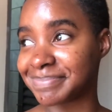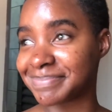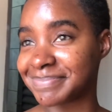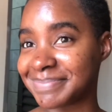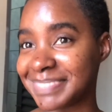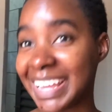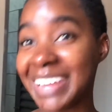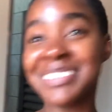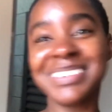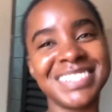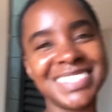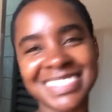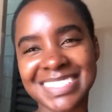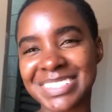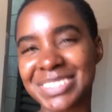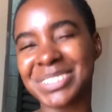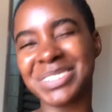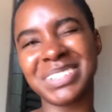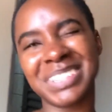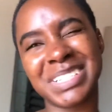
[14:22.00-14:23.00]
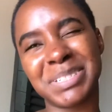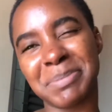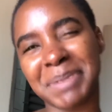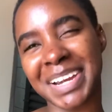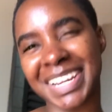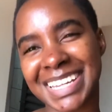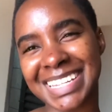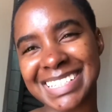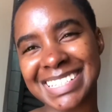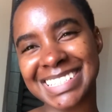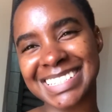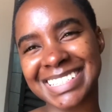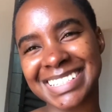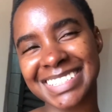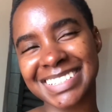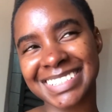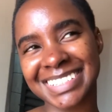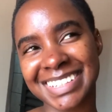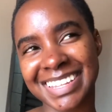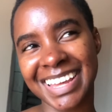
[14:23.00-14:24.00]
it was just a cool experience.
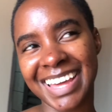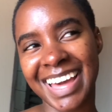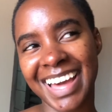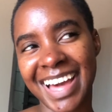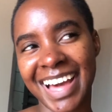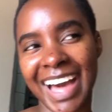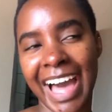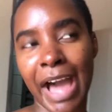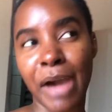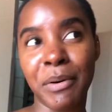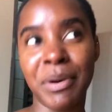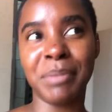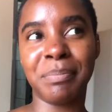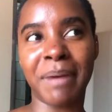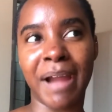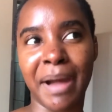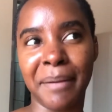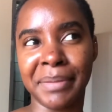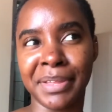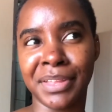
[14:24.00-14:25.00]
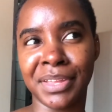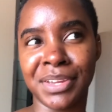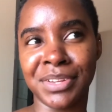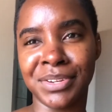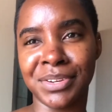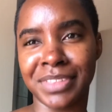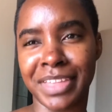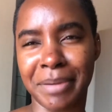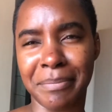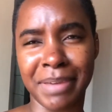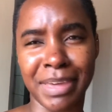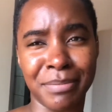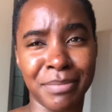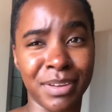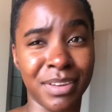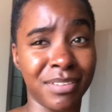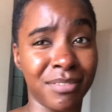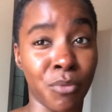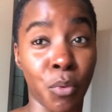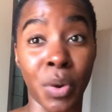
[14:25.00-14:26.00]
I would probably only do that maybe
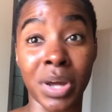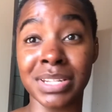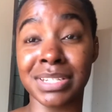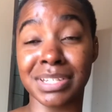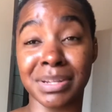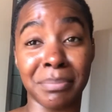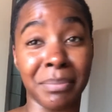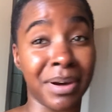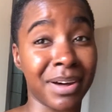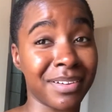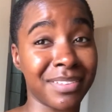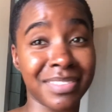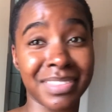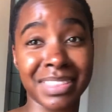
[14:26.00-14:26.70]
once a month